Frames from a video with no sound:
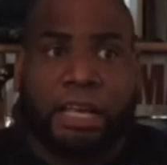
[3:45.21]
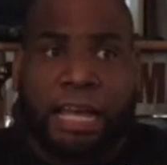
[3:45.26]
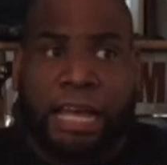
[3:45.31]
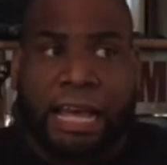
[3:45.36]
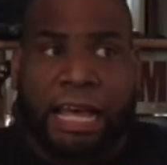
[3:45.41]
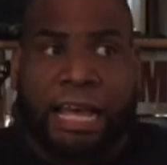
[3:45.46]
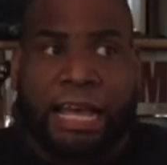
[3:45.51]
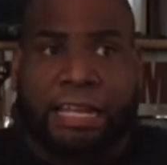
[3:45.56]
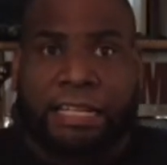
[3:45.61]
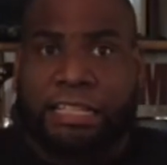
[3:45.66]

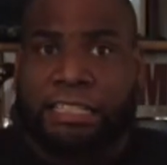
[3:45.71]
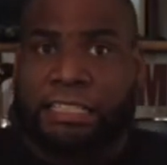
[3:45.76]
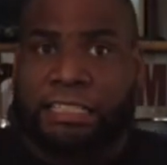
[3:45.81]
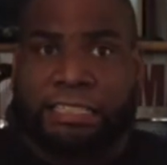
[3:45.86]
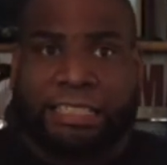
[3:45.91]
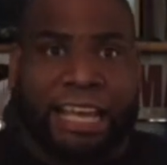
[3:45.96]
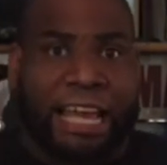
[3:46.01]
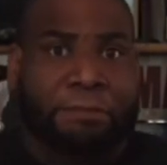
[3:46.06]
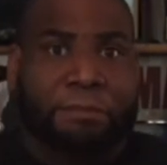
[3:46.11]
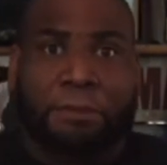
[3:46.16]
And it
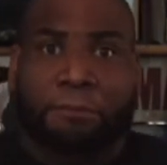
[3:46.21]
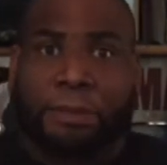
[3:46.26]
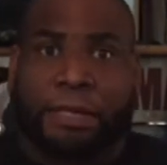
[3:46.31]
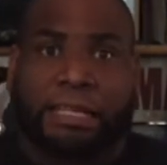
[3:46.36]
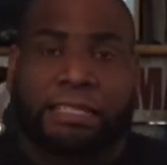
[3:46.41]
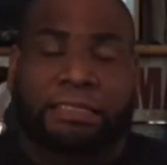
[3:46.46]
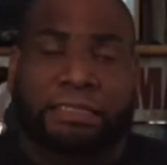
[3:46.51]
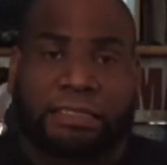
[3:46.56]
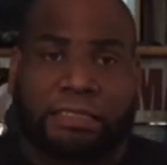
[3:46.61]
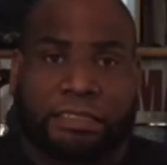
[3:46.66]
just came in
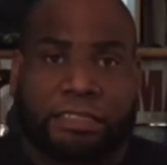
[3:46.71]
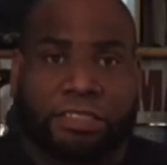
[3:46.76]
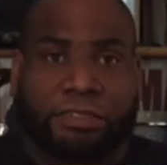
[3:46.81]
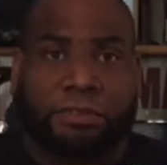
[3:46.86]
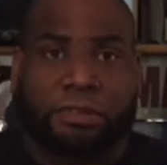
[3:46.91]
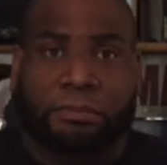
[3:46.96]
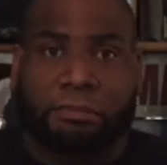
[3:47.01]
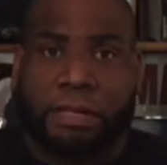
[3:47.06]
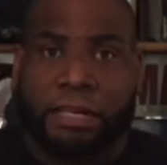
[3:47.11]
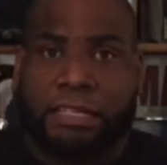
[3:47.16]
pieces, you know
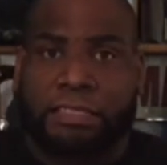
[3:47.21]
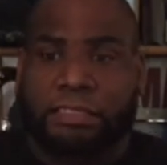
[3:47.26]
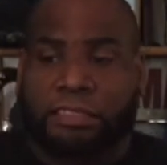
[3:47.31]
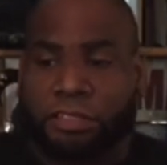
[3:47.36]
what I mean?